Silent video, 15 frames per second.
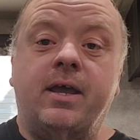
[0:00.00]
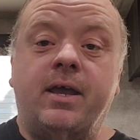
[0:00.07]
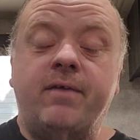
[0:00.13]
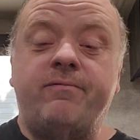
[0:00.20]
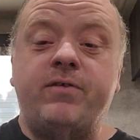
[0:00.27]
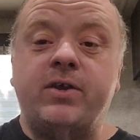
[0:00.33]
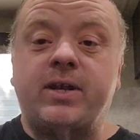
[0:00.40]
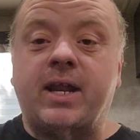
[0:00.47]

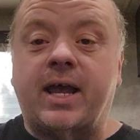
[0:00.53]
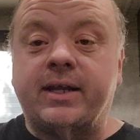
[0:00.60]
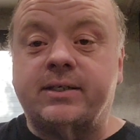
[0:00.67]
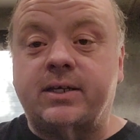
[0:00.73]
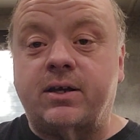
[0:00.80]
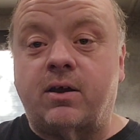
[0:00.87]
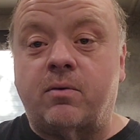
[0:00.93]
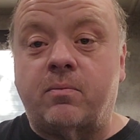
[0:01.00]
If you'd like
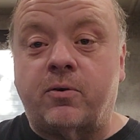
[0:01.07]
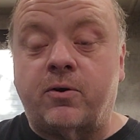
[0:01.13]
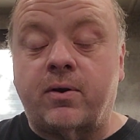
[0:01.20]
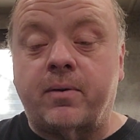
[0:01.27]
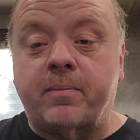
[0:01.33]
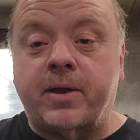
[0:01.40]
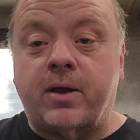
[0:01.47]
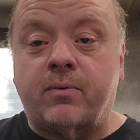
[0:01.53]
to know
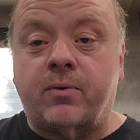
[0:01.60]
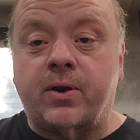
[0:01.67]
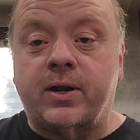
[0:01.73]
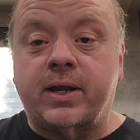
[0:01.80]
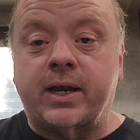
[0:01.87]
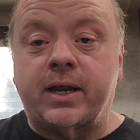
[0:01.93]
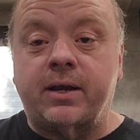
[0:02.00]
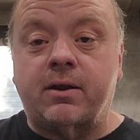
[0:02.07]
more about
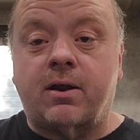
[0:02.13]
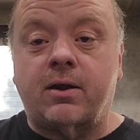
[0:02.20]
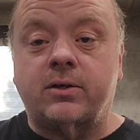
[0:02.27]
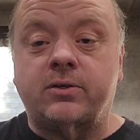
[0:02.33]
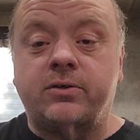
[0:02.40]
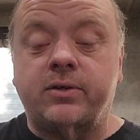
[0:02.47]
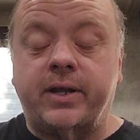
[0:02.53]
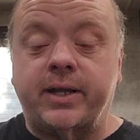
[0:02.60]
working at
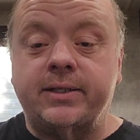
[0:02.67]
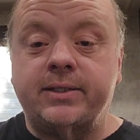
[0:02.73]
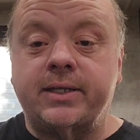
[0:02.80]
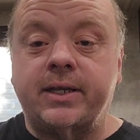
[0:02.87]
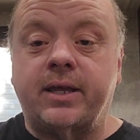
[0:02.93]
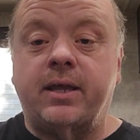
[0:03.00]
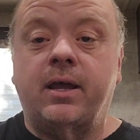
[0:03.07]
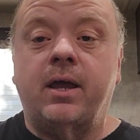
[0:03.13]
Dart
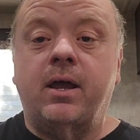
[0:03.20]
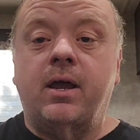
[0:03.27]
Transit,